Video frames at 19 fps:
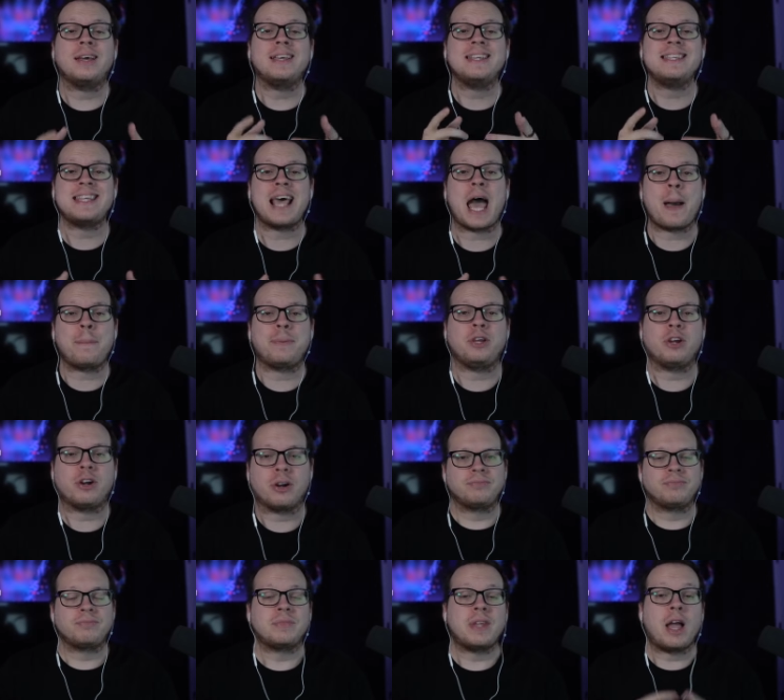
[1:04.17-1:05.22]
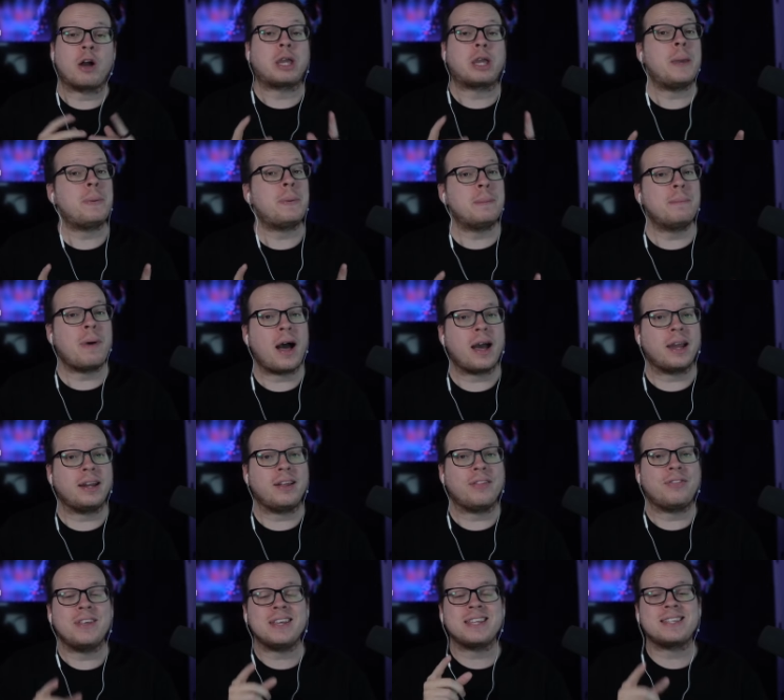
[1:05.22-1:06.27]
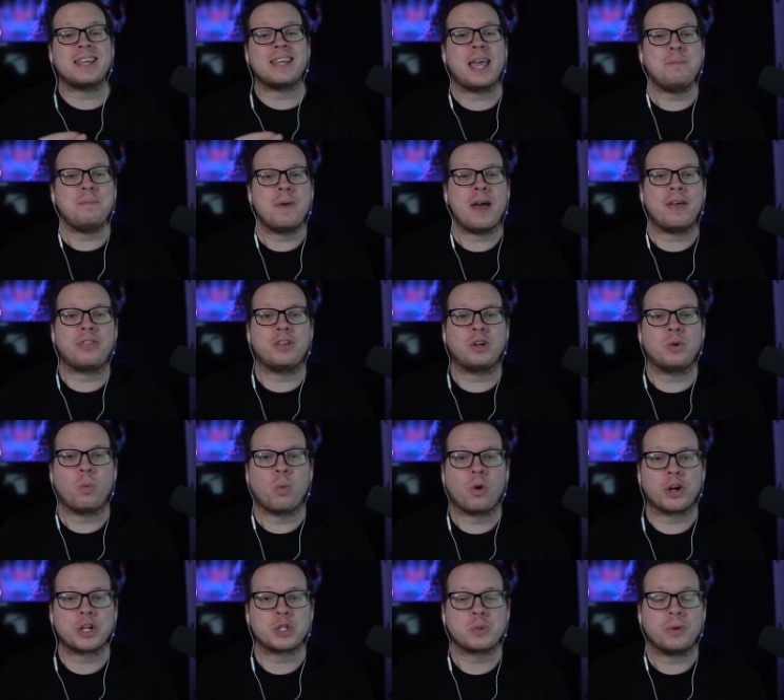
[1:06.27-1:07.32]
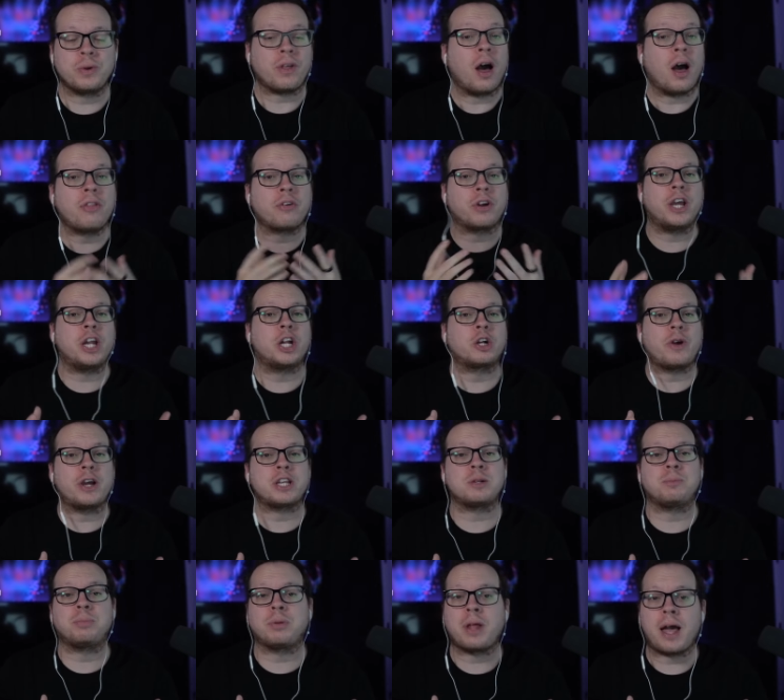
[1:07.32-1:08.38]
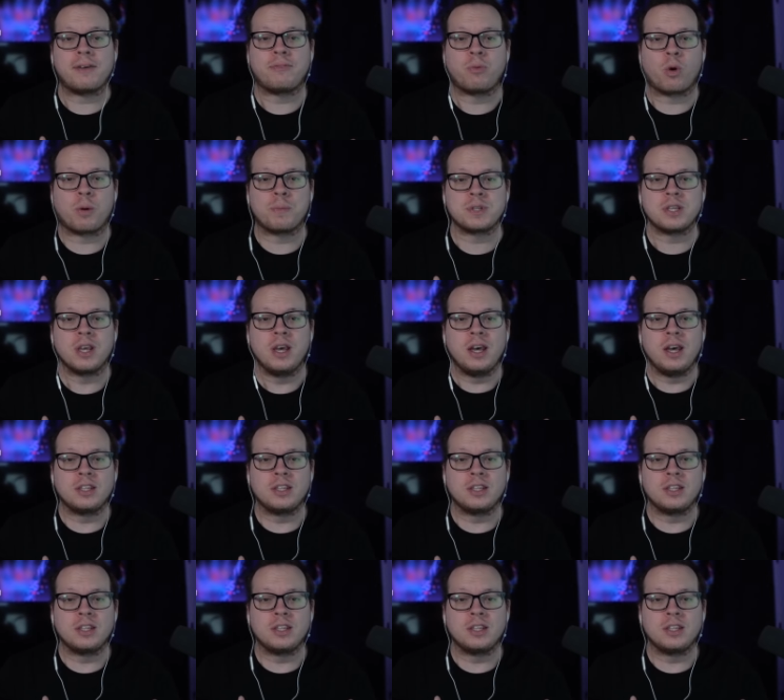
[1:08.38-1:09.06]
Zapier. Now keep in mind, this same method works with other integration platforms,